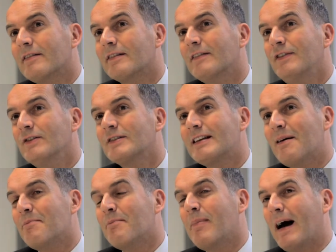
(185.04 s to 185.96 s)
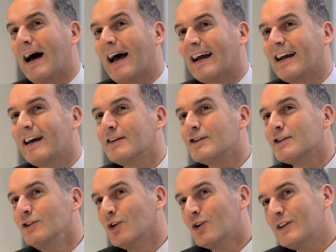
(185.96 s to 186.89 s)
If you step back and just
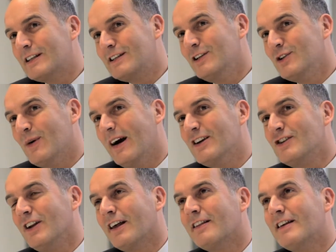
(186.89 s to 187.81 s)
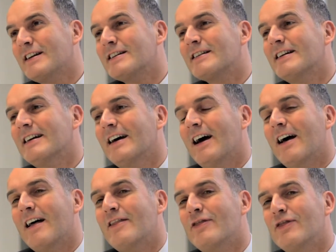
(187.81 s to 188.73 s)
look at the situation, I think
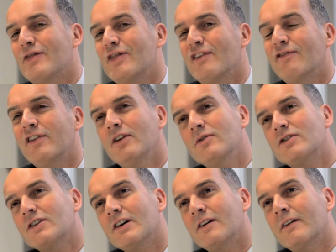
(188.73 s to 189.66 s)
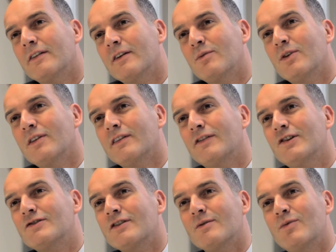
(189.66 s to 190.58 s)
the future of the
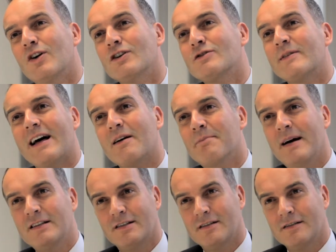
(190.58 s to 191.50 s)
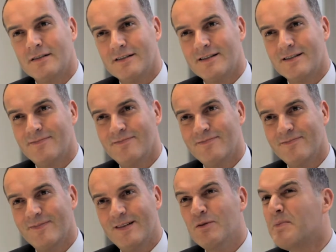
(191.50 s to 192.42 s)
world without medicines
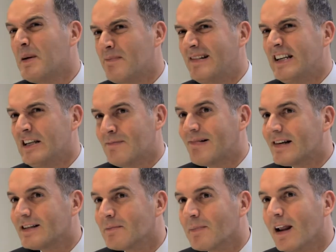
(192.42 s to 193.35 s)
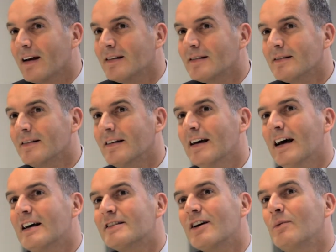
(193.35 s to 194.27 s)
would be a pretty depressing place.
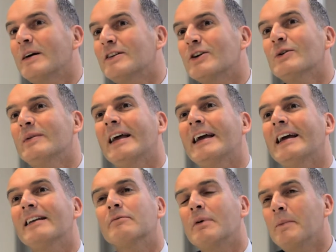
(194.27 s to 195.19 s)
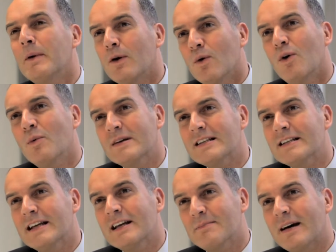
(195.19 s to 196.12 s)
So we do need, and we will always
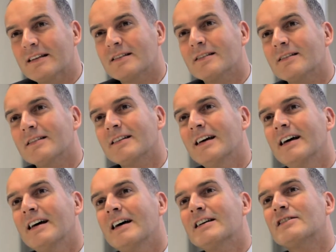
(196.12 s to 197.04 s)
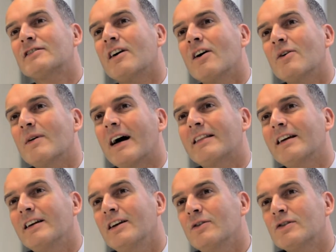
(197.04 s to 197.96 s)
need, medicines. So I
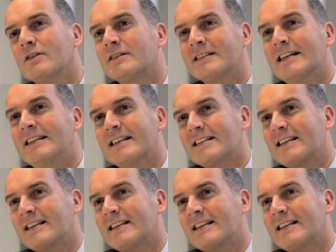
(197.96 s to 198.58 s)
think you should see this